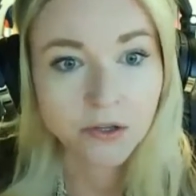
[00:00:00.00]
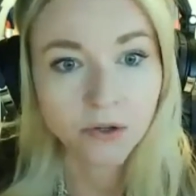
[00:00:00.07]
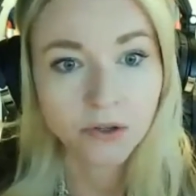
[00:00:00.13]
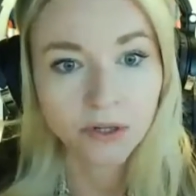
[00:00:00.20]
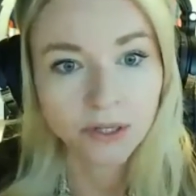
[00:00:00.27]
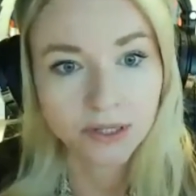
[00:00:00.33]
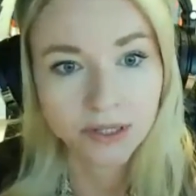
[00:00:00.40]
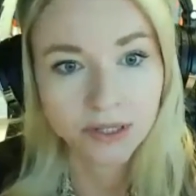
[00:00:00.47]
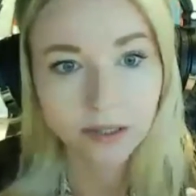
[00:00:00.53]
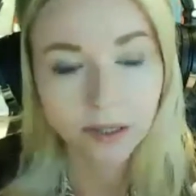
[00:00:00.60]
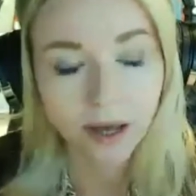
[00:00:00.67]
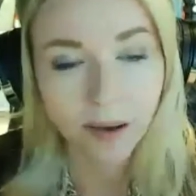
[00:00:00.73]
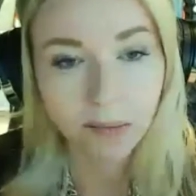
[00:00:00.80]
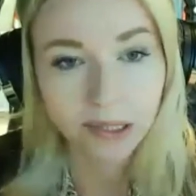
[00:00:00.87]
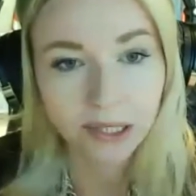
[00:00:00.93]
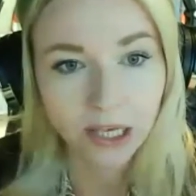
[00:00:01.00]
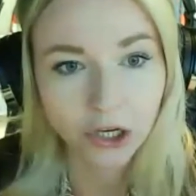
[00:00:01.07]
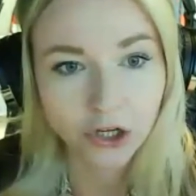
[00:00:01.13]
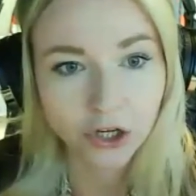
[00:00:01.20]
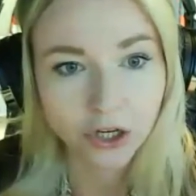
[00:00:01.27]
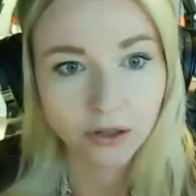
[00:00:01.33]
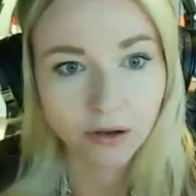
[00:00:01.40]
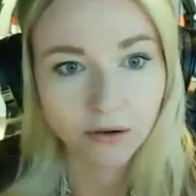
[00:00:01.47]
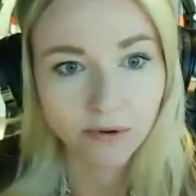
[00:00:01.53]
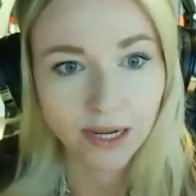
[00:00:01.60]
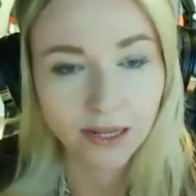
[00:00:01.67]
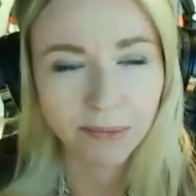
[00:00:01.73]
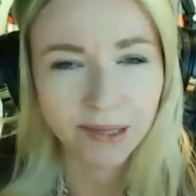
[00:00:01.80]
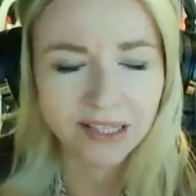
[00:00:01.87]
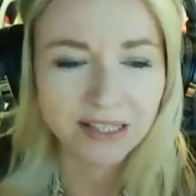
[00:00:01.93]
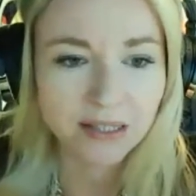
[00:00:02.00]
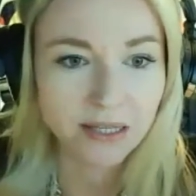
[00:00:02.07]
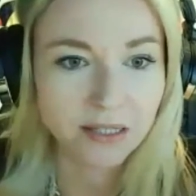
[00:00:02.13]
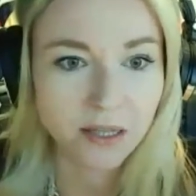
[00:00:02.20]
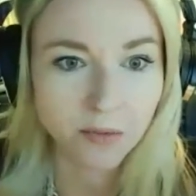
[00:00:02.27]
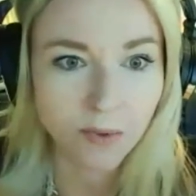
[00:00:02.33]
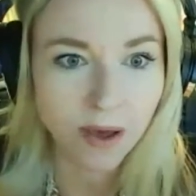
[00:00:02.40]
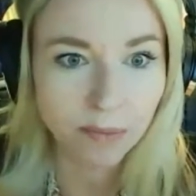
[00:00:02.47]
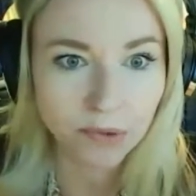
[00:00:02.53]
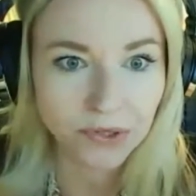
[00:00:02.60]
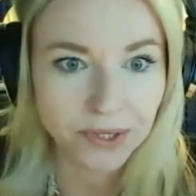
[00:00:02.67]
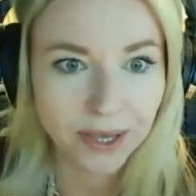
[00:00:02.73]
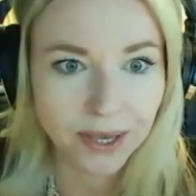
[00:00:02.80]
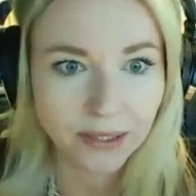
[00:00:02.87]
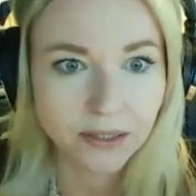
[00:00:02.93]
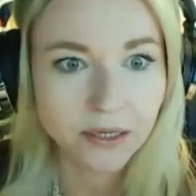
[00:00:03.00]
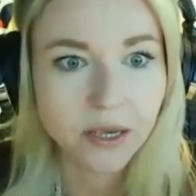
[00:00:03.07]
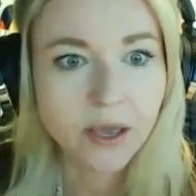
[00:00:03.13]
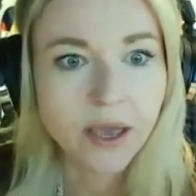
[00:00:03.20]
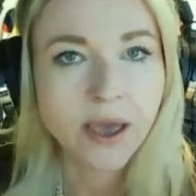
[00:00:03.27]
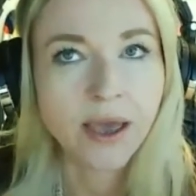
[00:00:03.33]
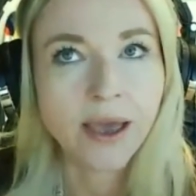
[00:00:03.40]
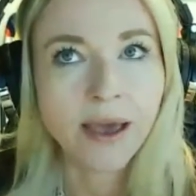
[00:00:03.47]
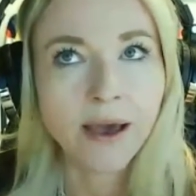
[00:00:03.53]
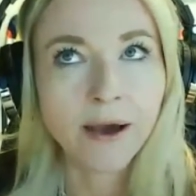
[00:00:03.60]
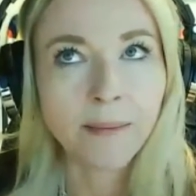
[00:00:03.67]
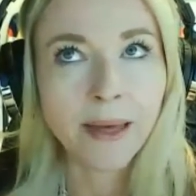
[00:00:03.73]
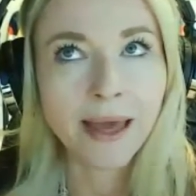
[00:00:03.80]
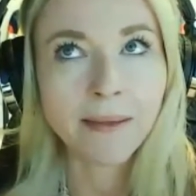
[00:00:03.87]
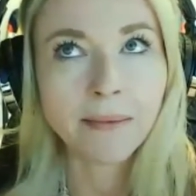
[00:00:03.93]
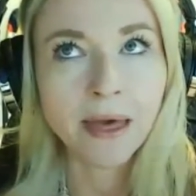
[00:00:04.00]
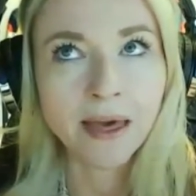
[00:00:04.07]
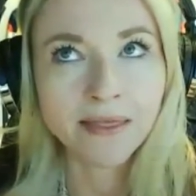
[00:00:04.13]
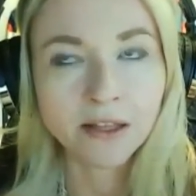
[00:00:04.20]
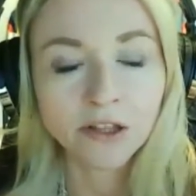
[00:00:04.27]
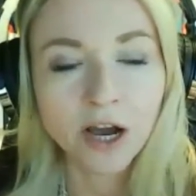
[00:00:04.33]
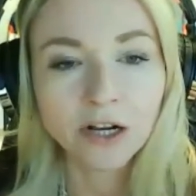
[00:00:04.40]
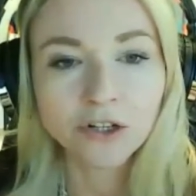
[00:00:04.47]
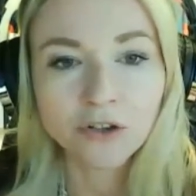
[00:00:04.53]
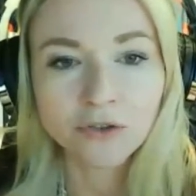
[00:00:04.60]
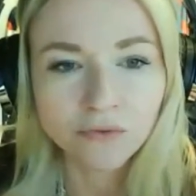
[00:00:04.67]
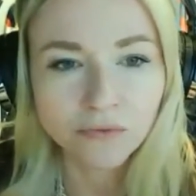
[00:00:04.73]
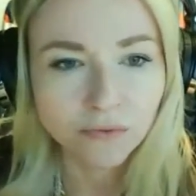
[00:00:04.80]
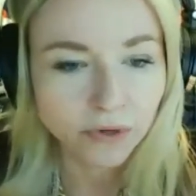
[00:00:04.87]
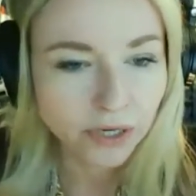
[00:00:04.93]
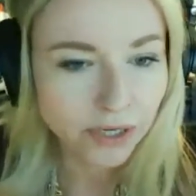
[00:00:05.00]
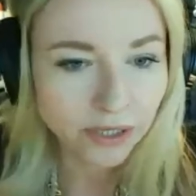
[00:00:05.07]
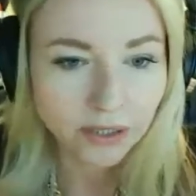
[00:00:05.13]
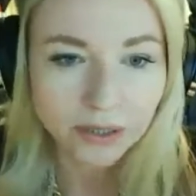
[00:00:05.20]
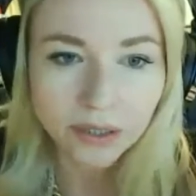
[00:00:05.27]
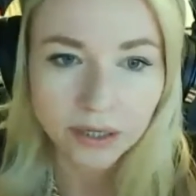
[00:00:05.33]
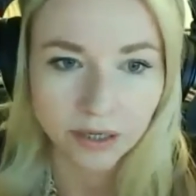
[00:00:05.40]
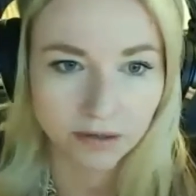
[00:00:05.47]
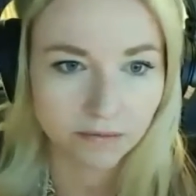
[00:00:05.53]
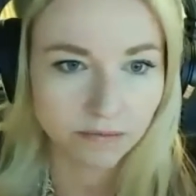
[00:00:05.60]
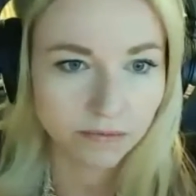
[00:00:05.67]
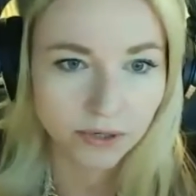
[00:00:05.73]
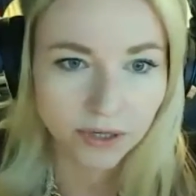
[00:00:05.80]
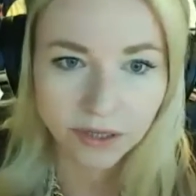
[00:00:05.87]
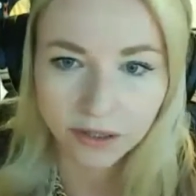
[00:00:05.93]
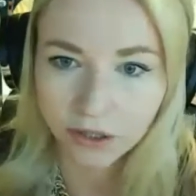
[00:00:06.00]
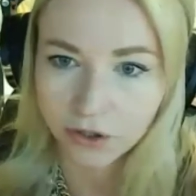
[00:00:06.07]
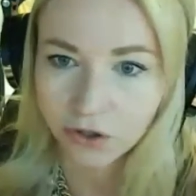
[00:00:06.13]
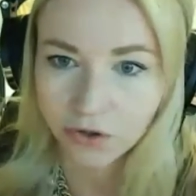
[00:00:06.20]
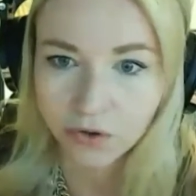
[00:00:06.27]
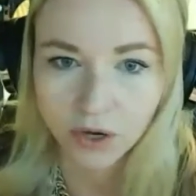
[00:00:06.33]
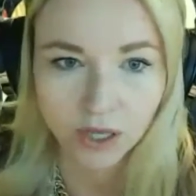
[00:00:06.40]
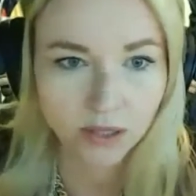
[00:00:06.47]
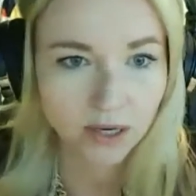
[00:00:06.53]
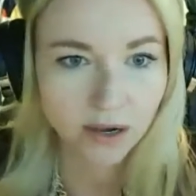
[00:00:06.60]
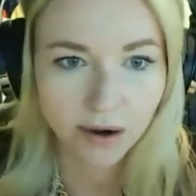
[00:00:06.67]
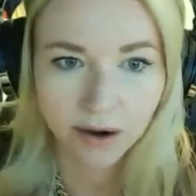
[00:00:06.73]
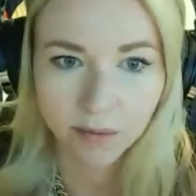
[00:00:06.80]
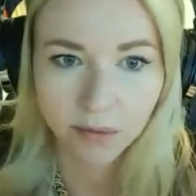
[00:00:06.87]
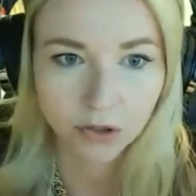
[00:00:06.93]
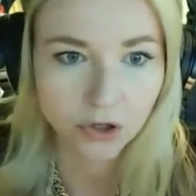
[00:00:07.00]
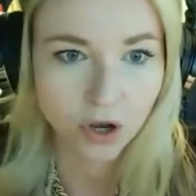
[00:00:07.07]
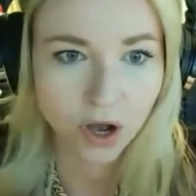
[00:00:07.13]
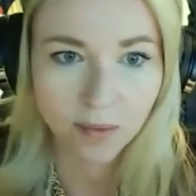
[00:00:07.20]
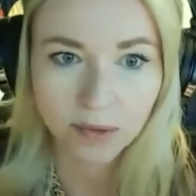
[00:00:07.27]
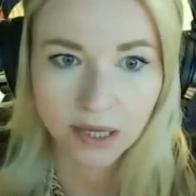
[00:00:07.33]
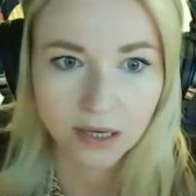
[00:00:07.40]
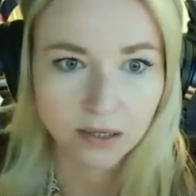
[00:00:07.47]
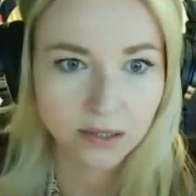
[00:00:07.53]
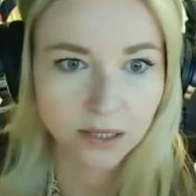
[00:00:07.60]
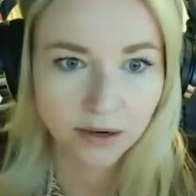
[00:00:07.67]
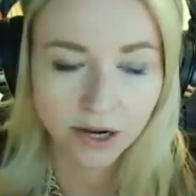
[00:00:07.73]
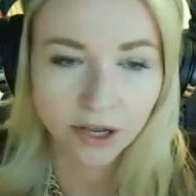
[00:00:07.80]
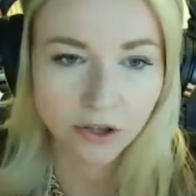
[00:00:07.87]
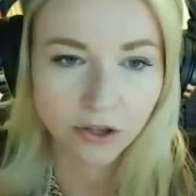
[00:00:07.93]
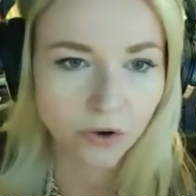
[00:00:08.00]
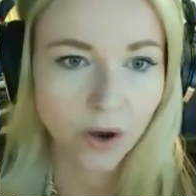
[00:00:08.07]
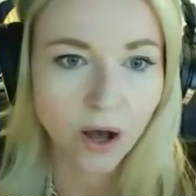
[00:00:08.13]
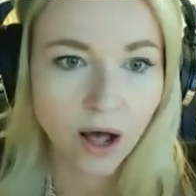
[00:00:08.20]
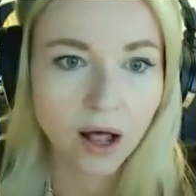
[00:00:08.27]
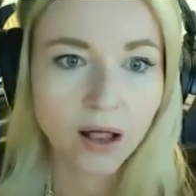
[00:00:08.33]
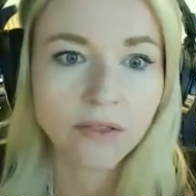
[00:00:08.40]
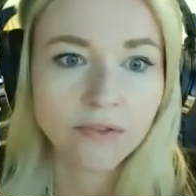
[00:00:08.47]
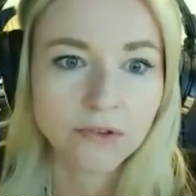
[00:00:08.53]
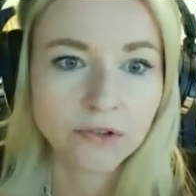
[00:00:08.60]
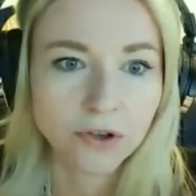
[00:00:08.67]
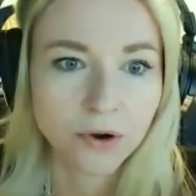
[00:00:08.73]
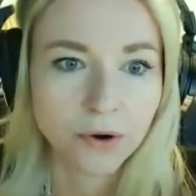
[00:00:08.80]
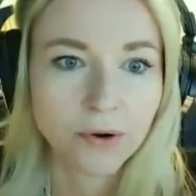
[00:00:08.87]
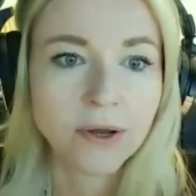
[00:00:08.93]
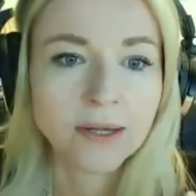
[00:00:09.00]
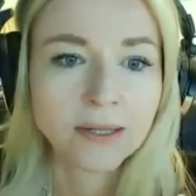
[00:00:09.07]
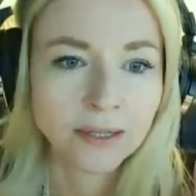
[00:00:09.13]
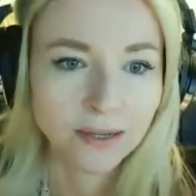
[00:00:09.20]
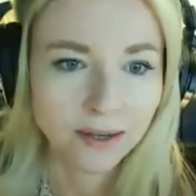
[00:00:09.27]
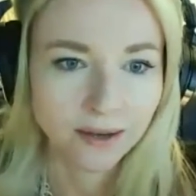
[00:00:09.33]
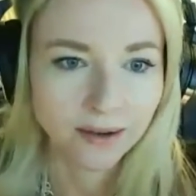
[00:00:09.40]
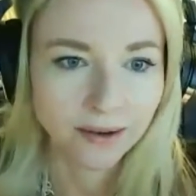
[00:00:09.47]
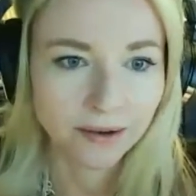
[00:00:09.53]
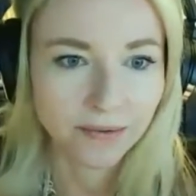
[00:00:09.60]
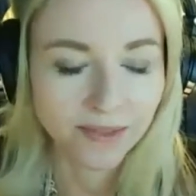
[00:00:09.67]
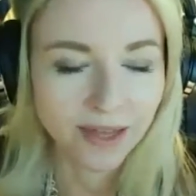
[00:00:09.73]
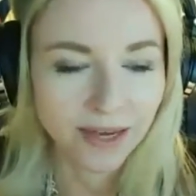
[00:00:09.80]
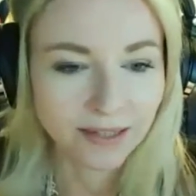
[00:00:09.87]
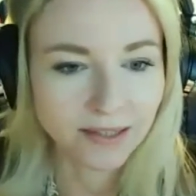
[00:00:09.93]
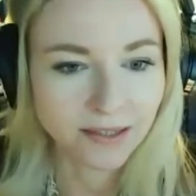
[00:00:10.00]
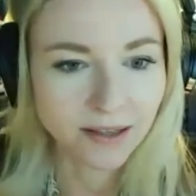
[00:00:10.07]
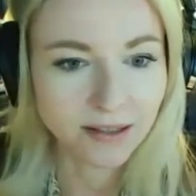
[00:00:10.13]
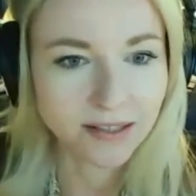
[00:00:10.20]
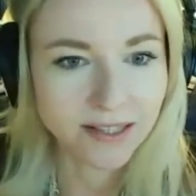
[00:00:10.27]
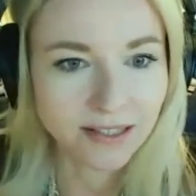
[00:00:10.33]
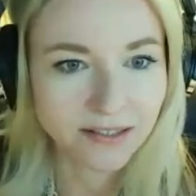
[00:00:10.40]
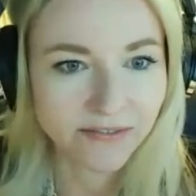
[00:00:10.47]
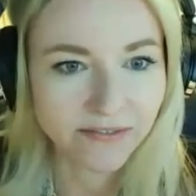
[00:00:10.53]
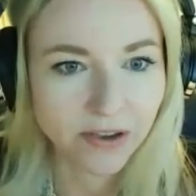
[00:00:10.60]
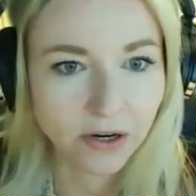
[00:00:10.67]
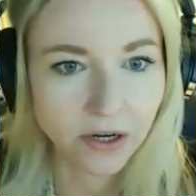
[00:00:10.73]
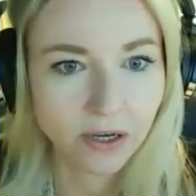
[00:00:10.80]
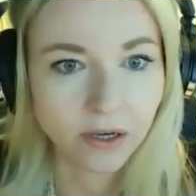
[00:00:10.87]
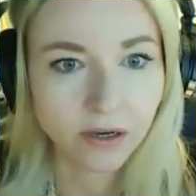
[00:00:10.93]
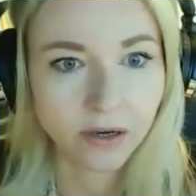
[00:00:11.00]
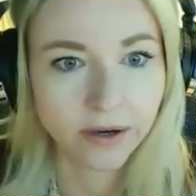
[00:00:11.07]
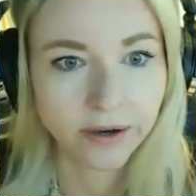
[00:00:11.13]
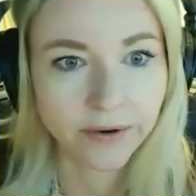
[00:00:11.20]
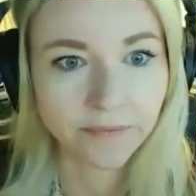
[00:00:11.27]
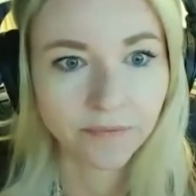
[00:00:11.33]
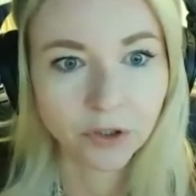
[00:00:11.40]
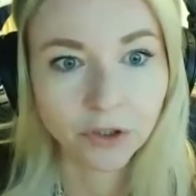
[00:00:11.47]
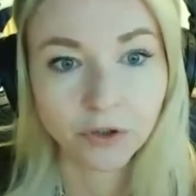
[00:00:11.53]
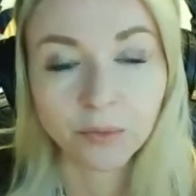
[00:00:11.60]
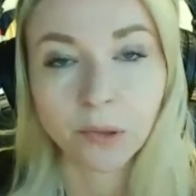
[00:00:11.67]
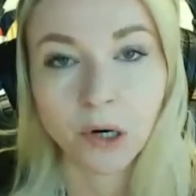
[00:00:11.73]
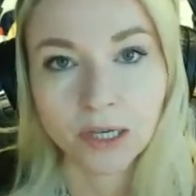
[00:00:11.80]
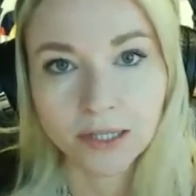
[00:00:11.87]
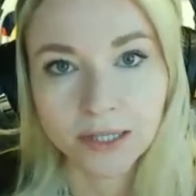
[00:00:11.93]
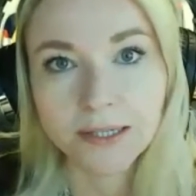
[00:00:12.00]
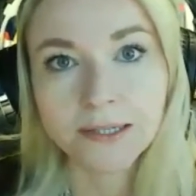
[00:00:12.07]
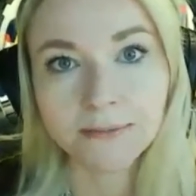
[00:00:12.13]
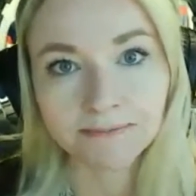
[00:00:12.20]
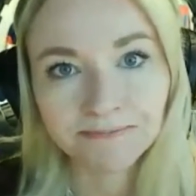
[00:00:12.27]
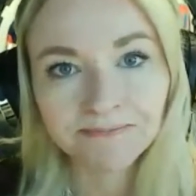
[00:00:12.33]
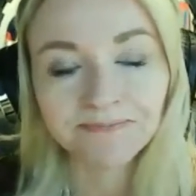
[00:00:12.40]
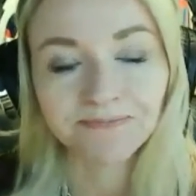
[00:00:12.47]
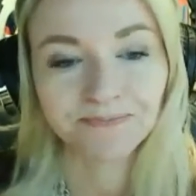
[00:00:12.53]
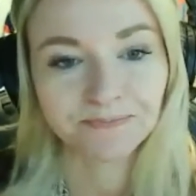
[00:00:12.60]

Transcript: so there's still complication rate but it's less than 1% uh, and and the doctor doctors really, really do an incredible job, like screening your health. So uh, that's that's a very um, good process.